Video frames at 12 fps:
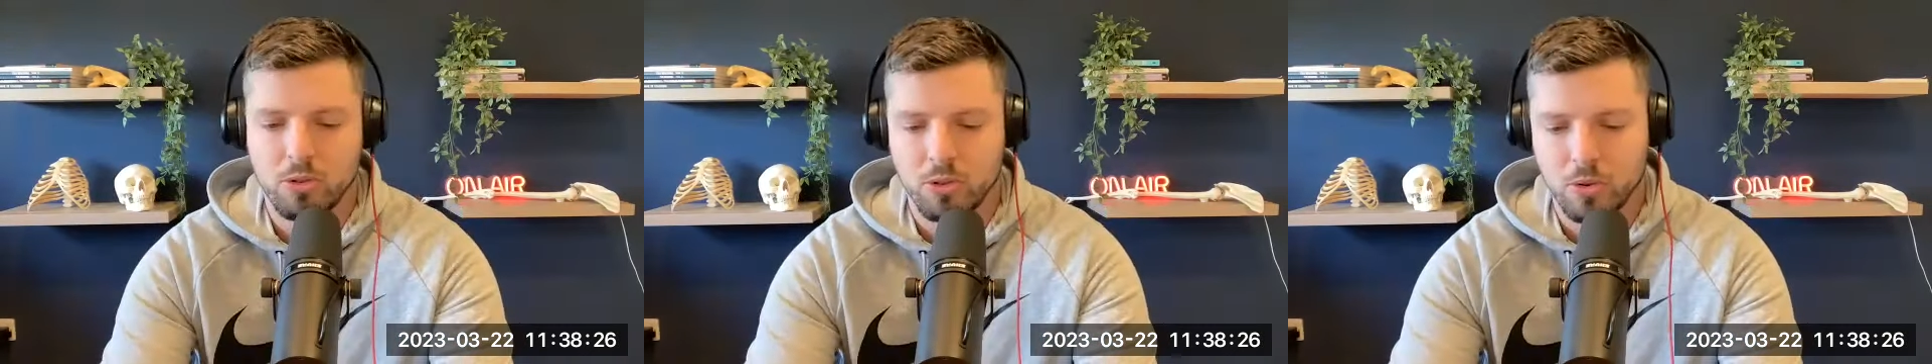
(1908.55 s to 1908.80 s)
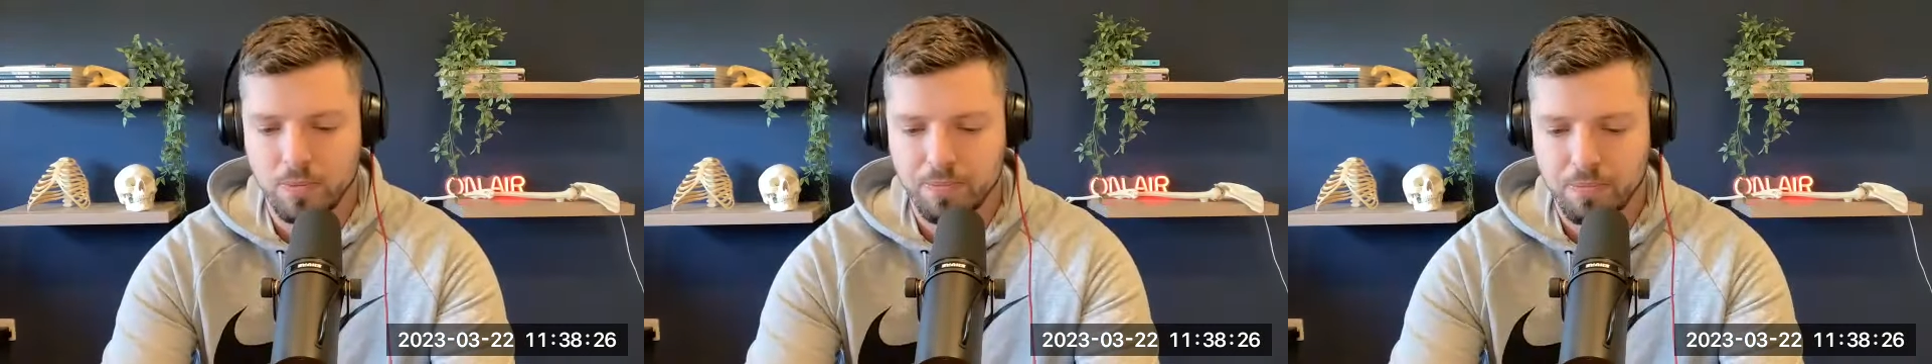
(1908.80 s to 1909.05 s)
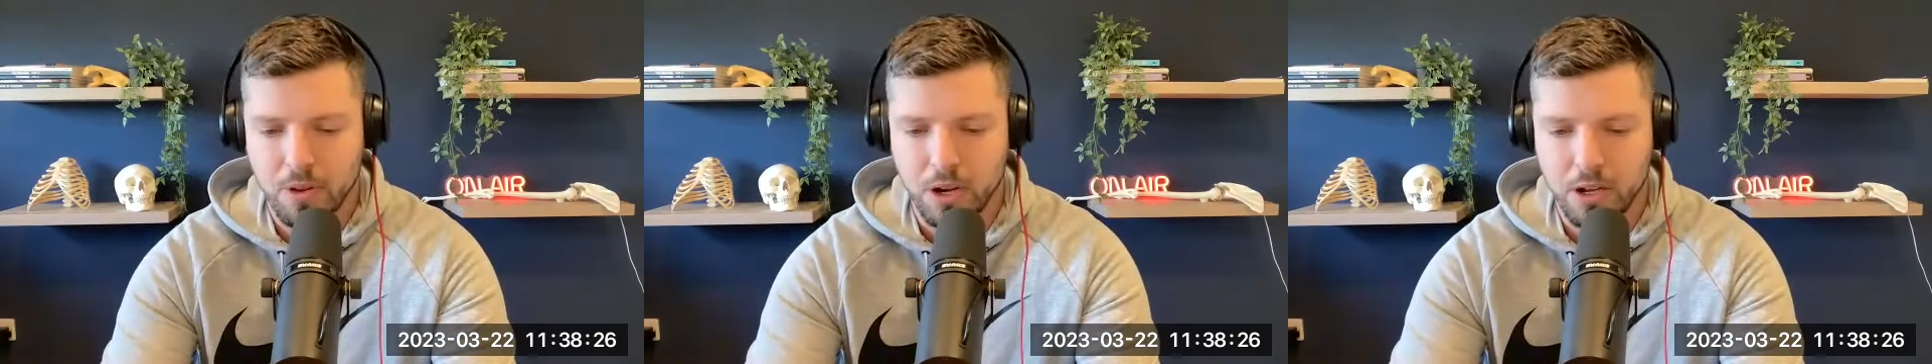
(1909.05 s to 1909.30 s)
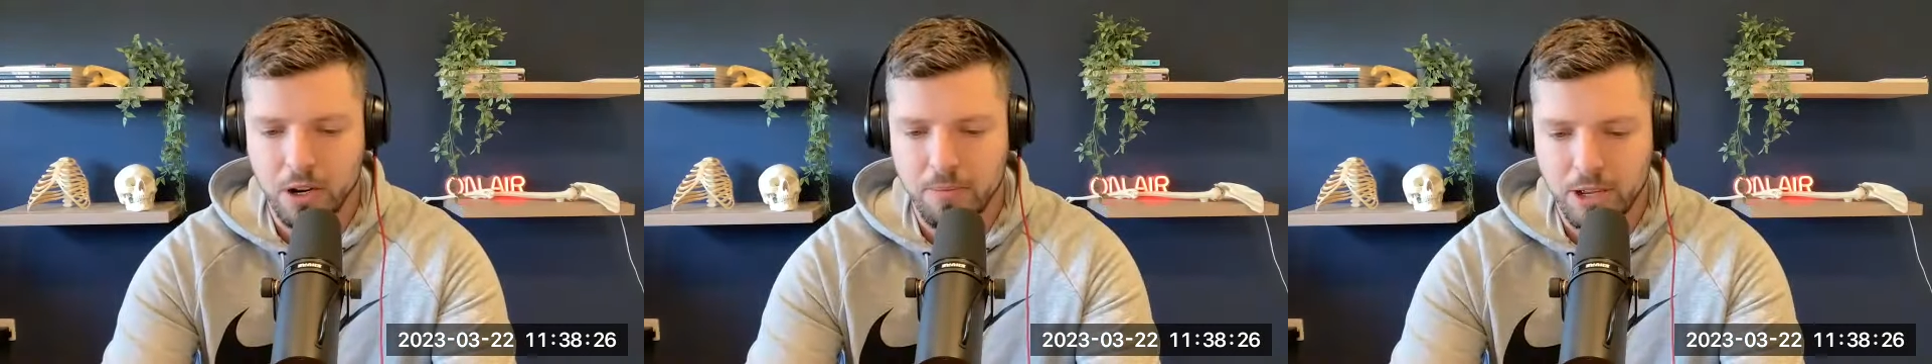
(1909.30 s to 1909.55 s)
So
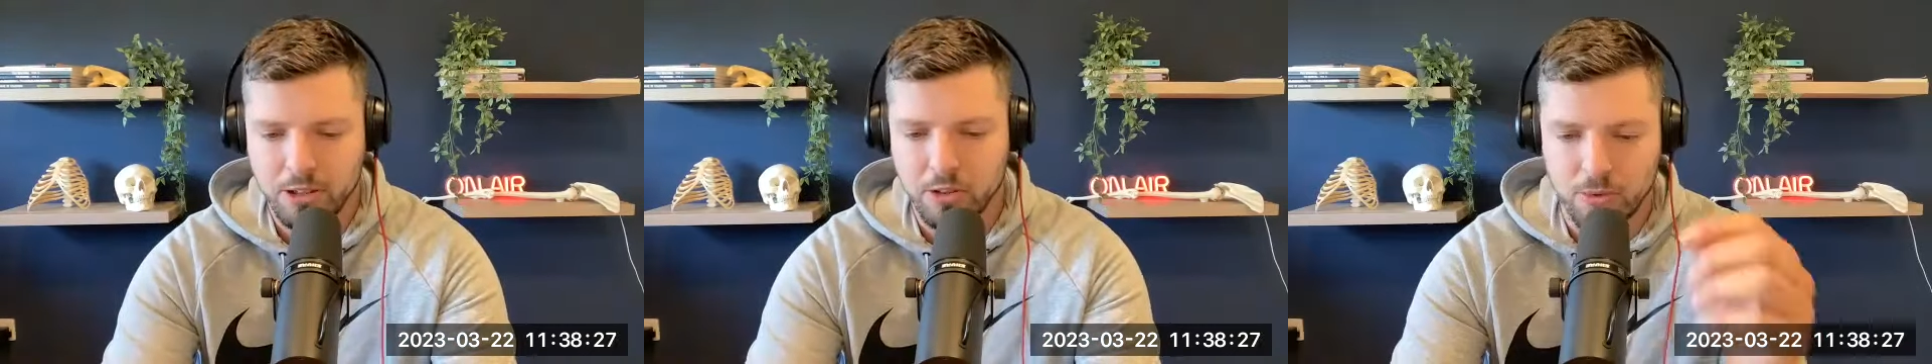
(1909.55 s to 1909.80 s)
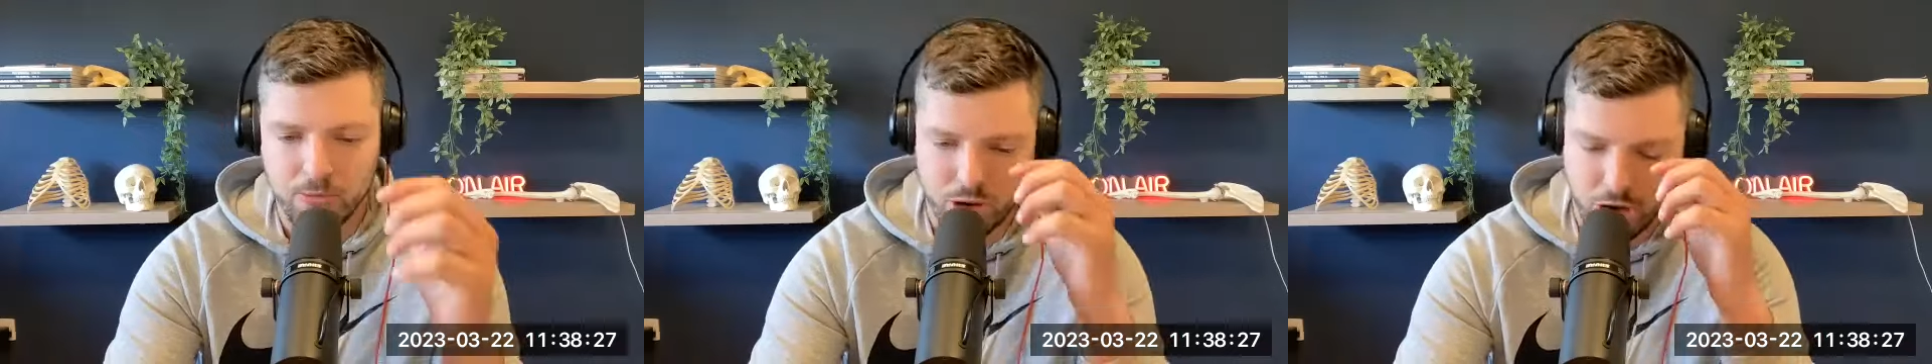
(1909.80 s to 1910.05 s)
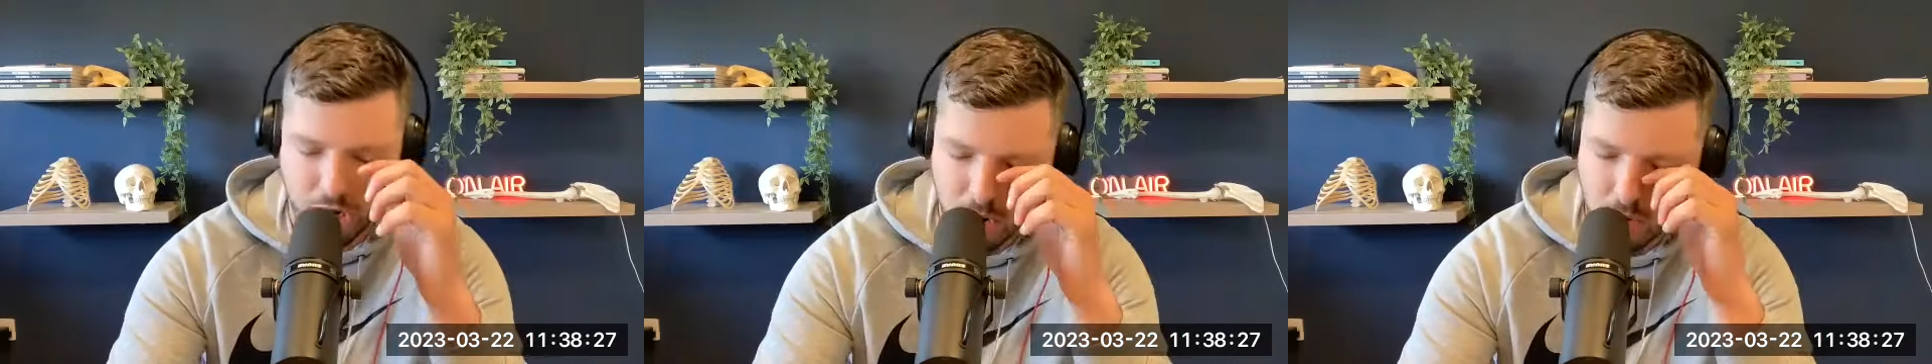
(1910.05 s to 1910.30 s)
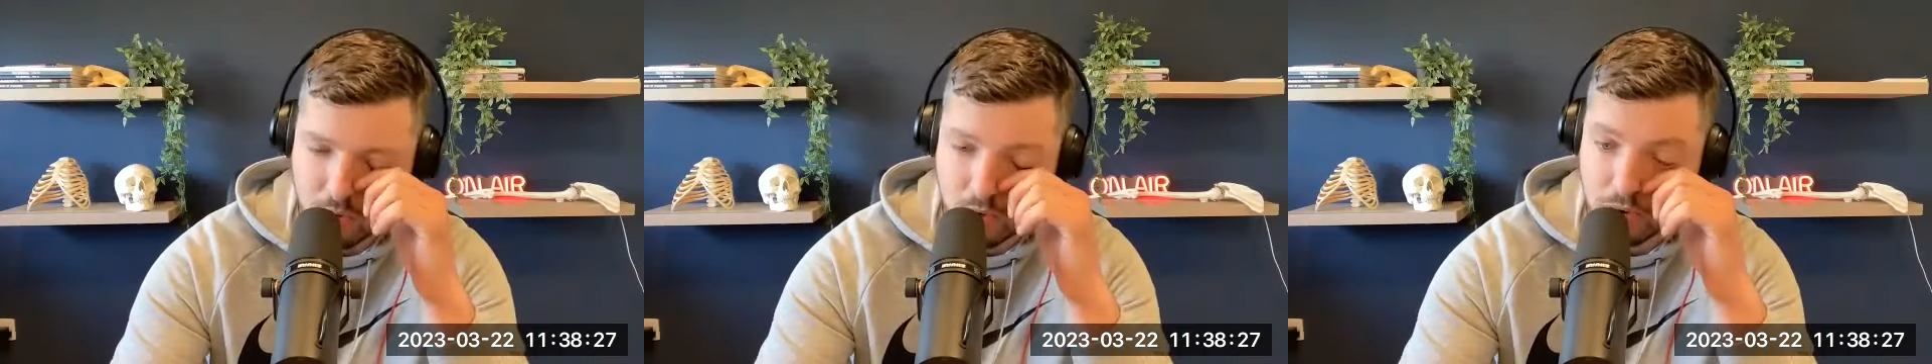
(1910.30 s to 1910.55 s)
I got a message from
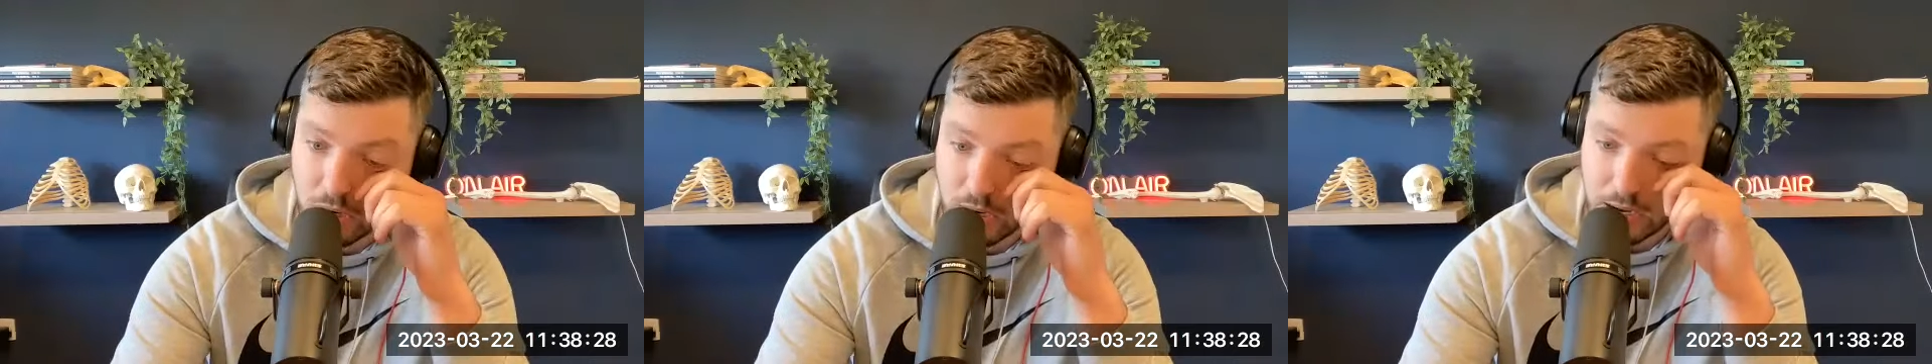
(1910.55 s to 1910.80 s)
Joe